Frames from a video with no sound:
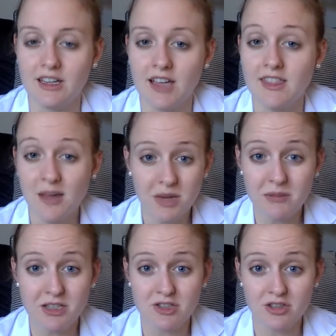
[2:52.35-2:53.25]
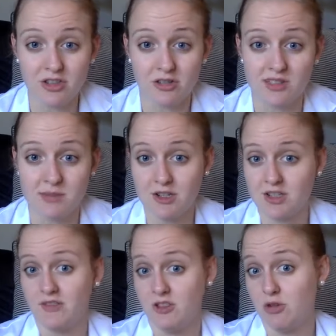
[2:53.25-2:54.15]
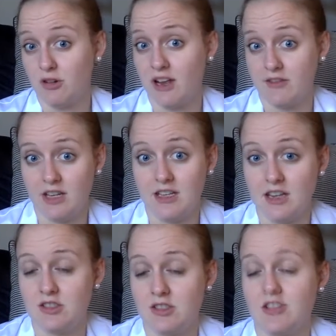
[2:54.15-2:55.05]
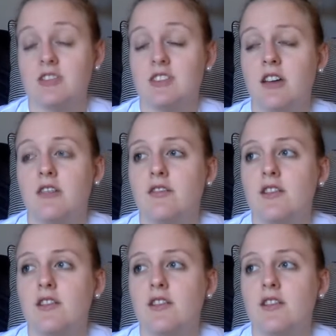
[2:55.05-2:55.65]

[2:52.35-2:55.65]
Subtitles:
And that may be true, especially if you don't have ADHD yourself.